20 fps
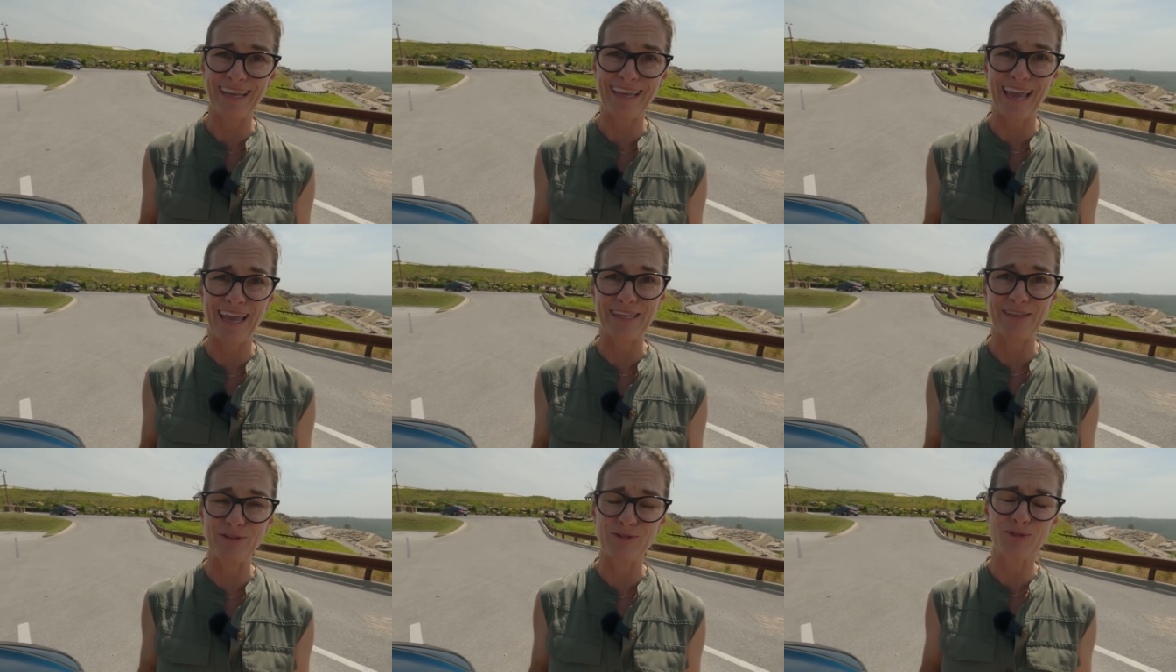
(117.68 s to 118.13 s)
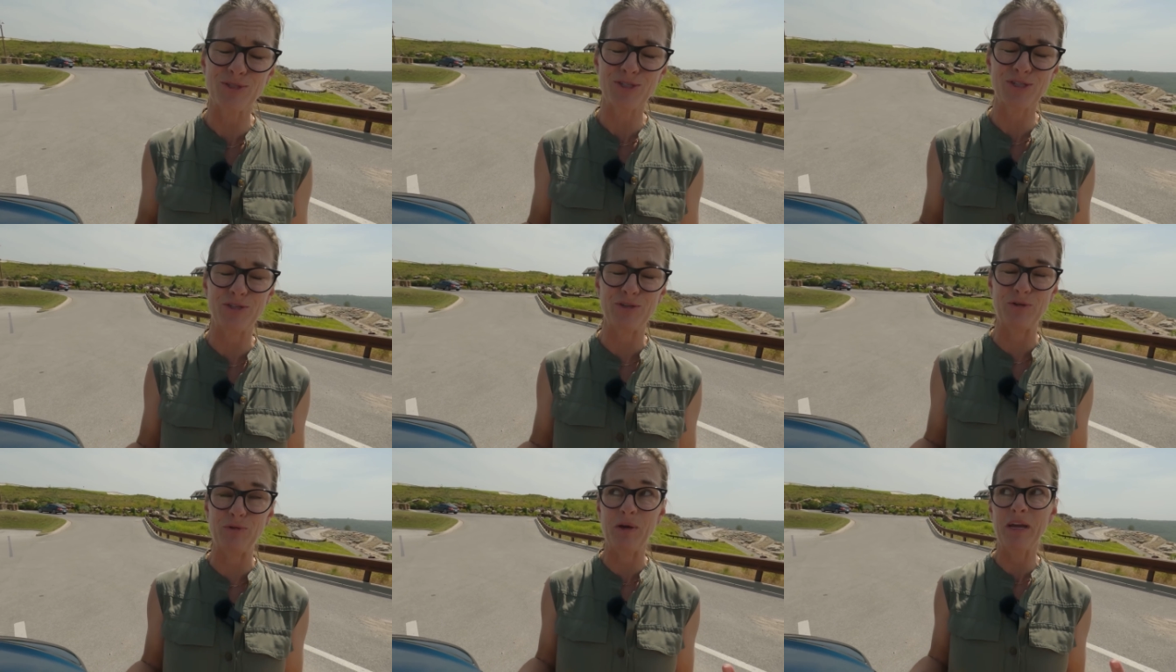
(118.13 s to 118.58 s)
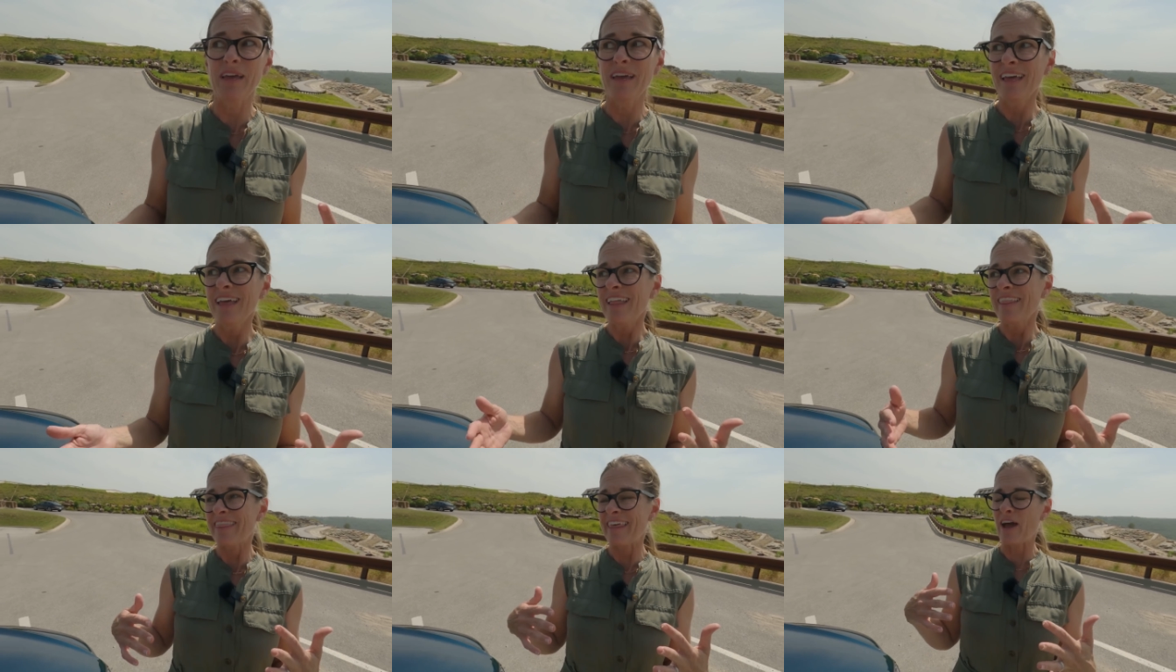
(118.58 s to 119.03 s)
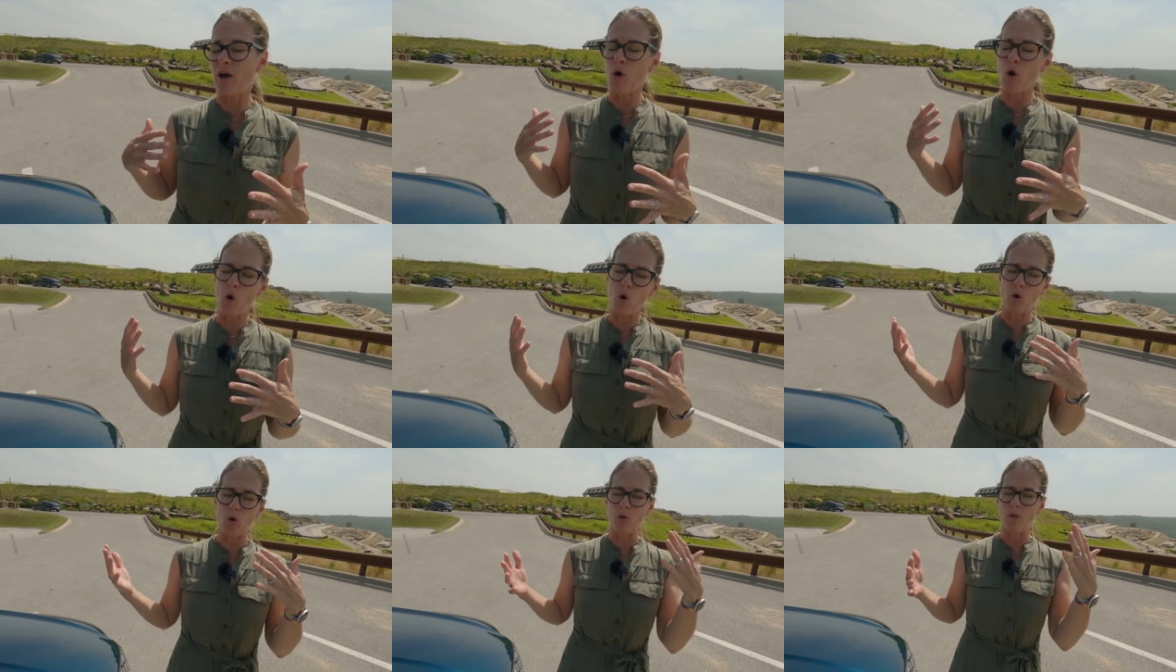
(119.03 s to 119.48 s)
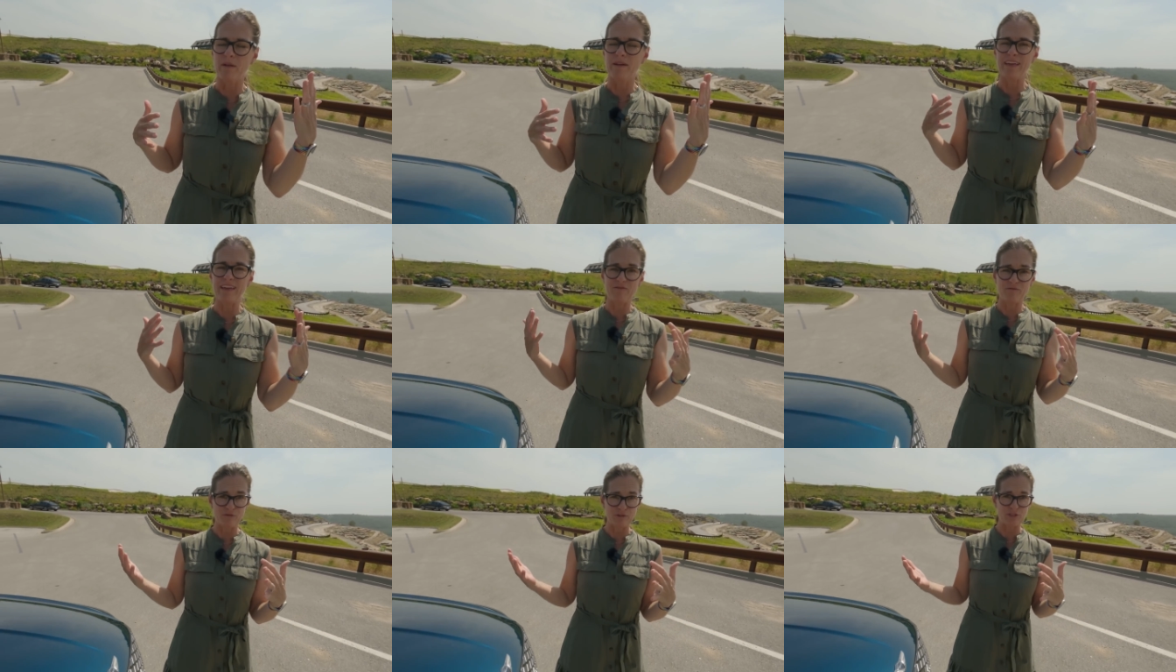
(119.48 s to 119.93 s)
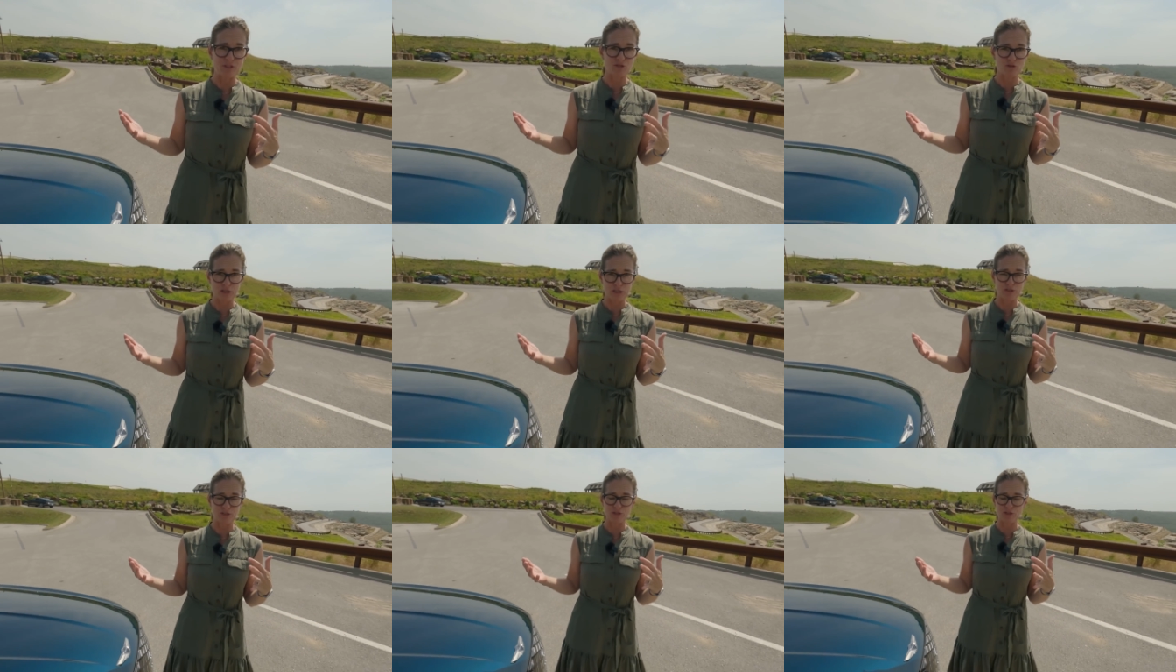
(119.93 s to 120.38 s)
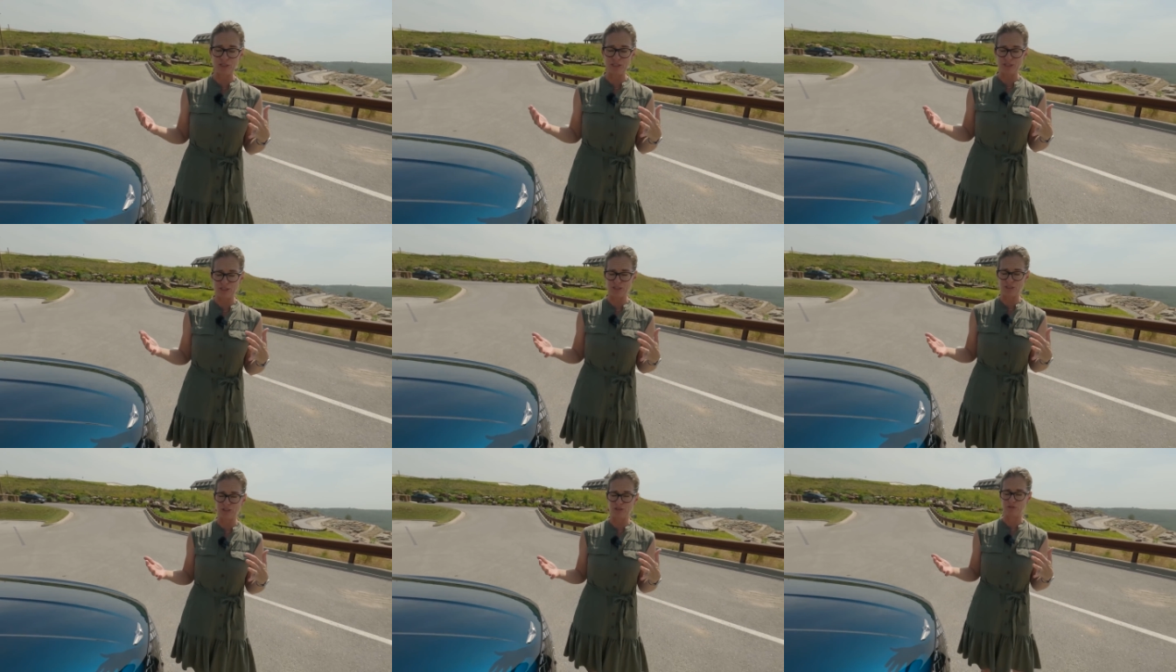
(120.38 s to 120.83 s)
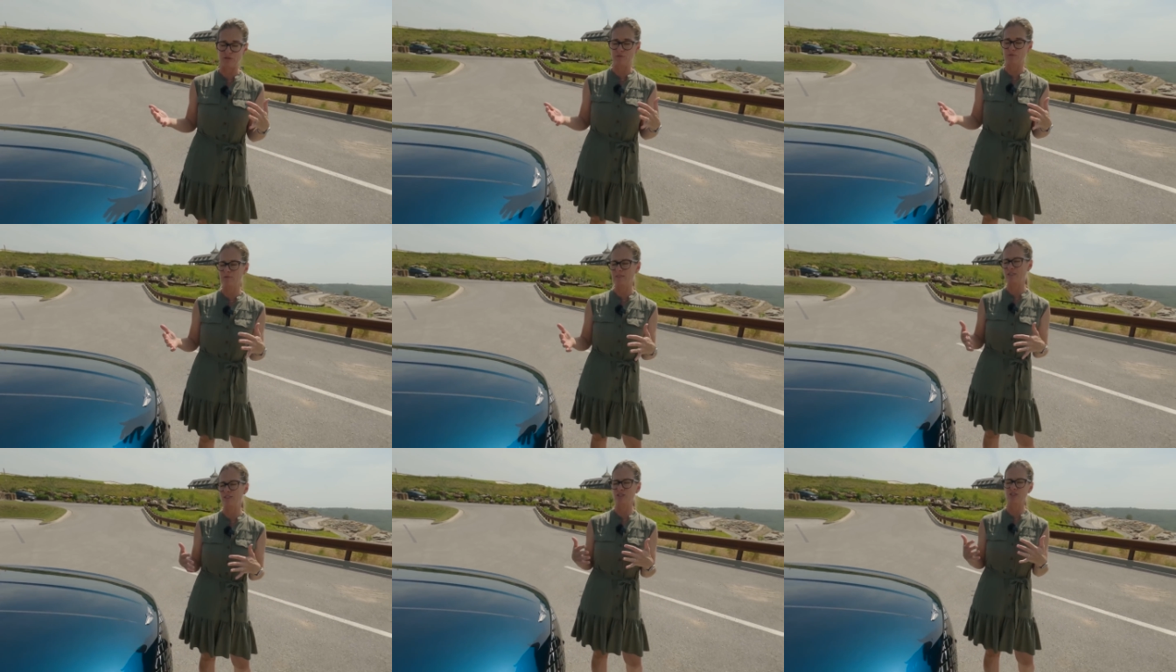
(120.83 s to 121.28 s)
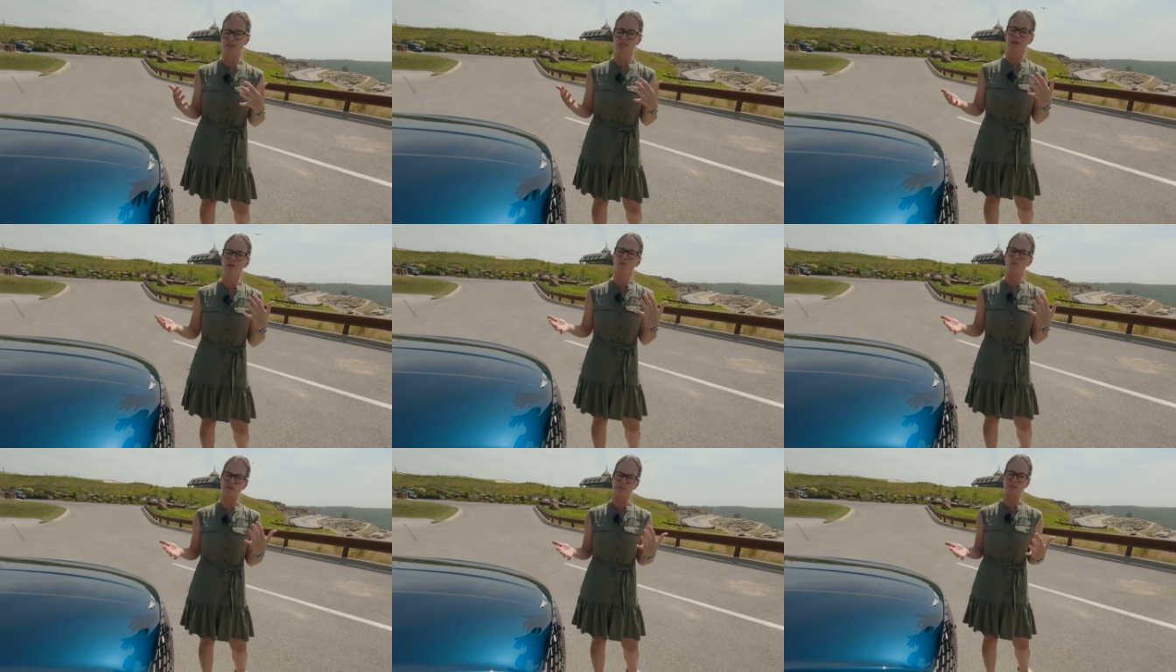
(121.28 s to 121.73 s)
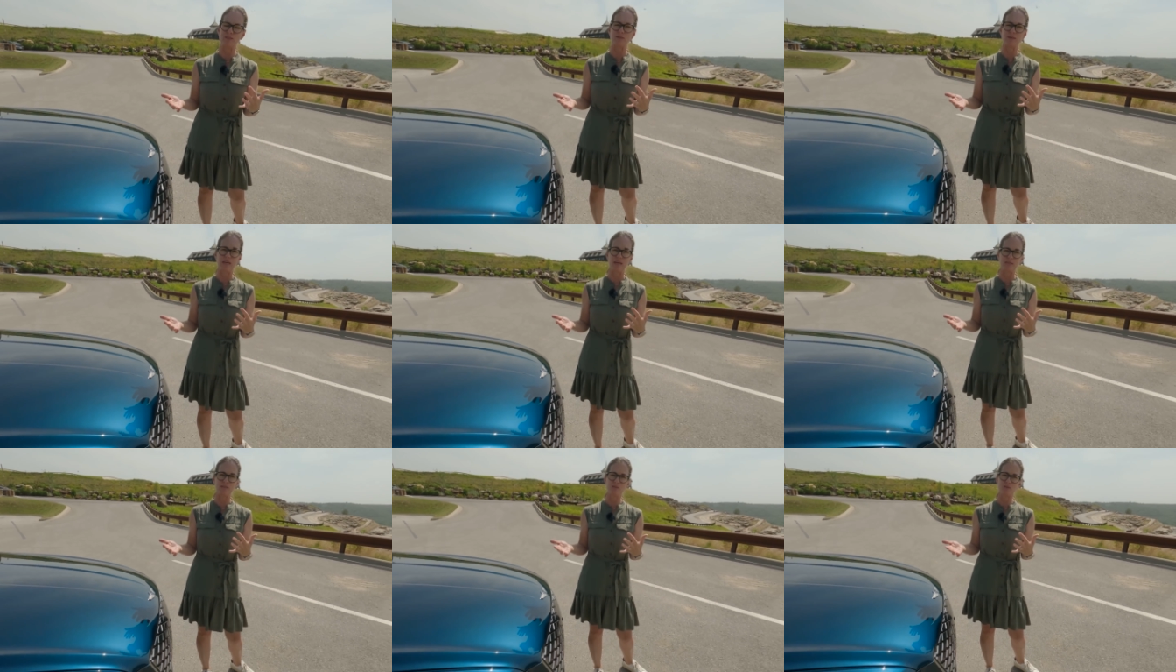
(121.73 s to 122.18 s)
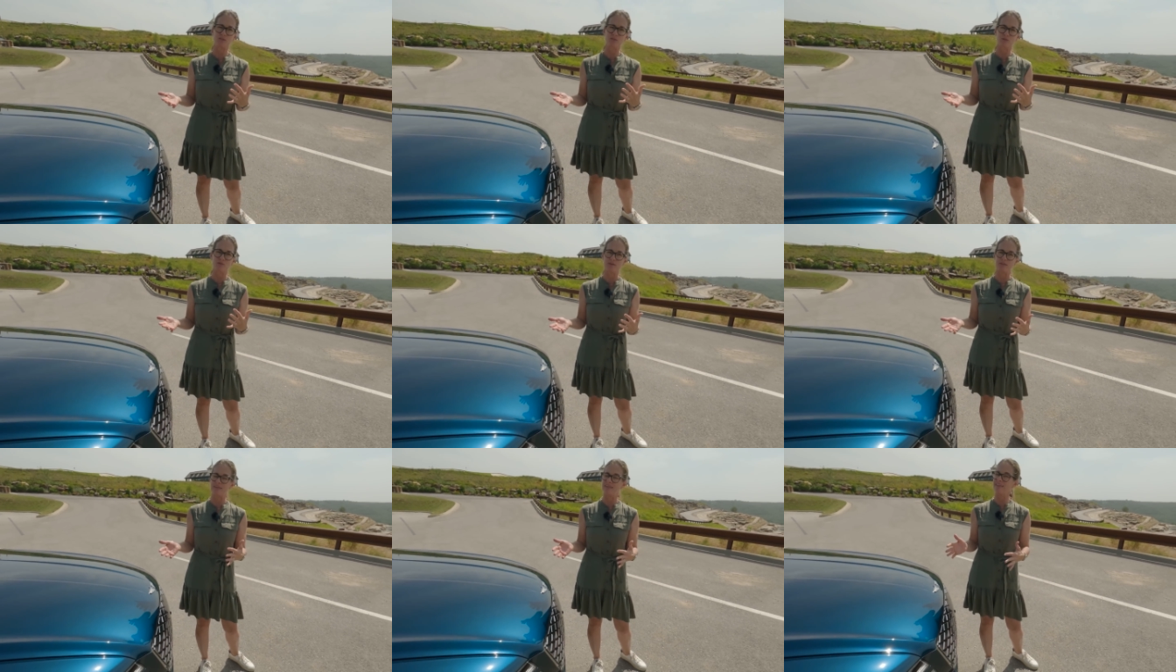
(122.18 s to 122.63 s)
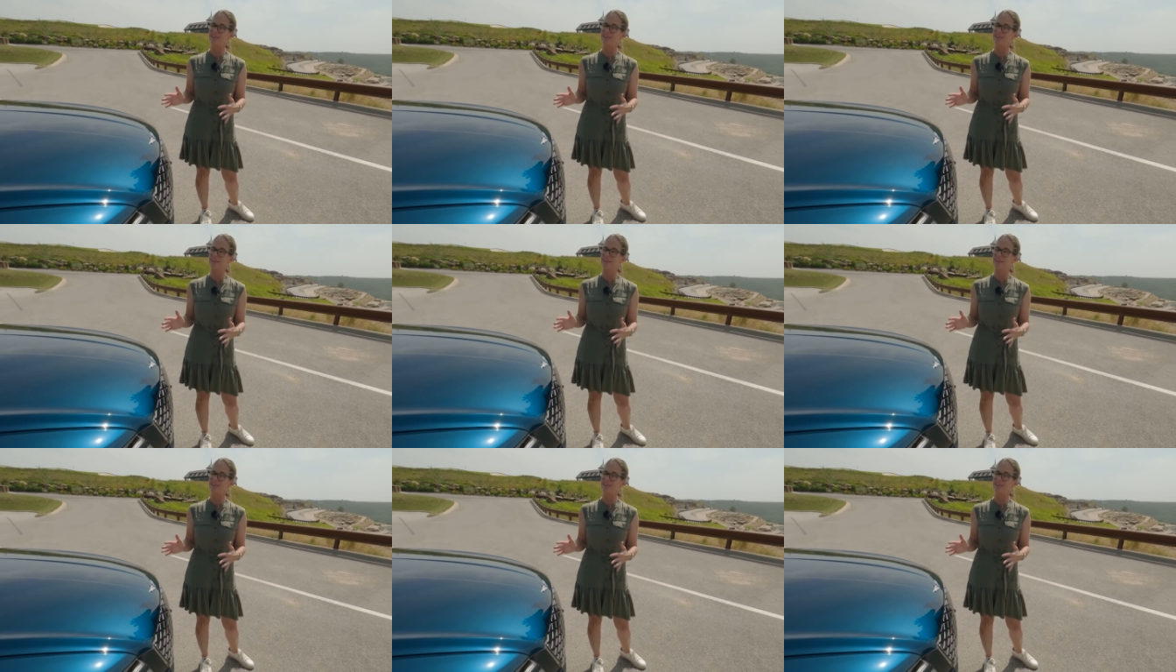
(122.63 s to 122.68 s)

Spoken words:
of get used to that whole infrastructure issue, which once you get used to it,